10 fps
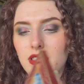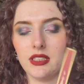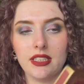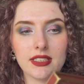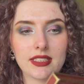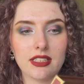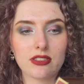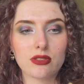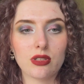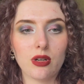In a sense.
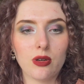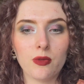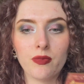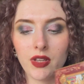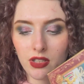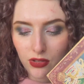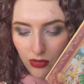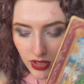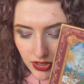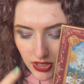So
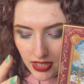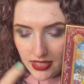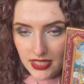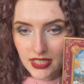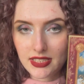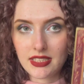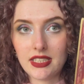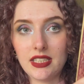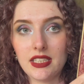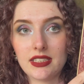
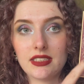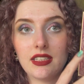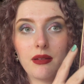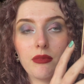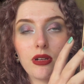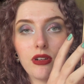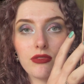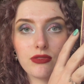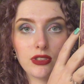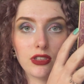260 is the number
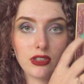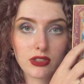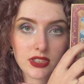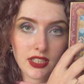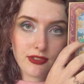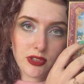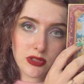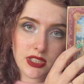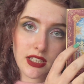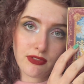of looks I've
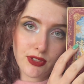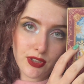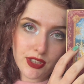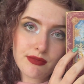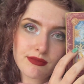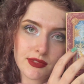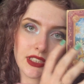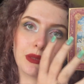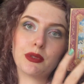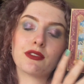used that for, the
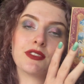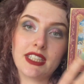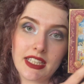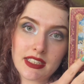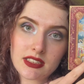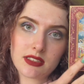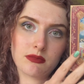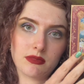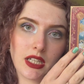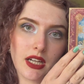number of days
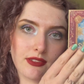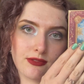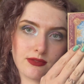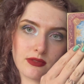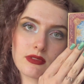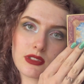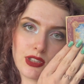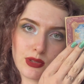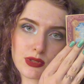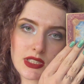I've
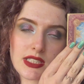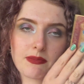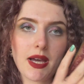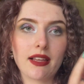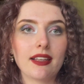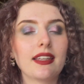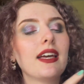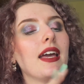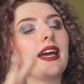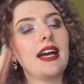used this palette,
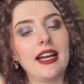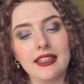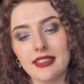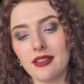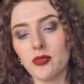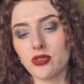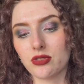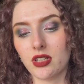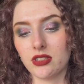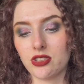and then I'm also
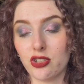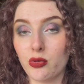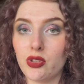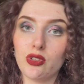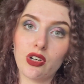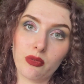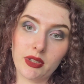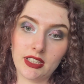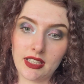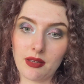going to share with you how
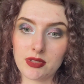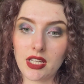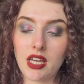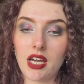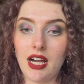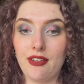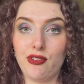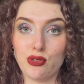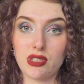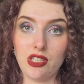many times I've
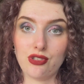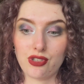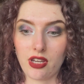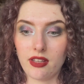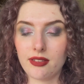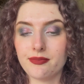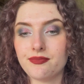used each shade.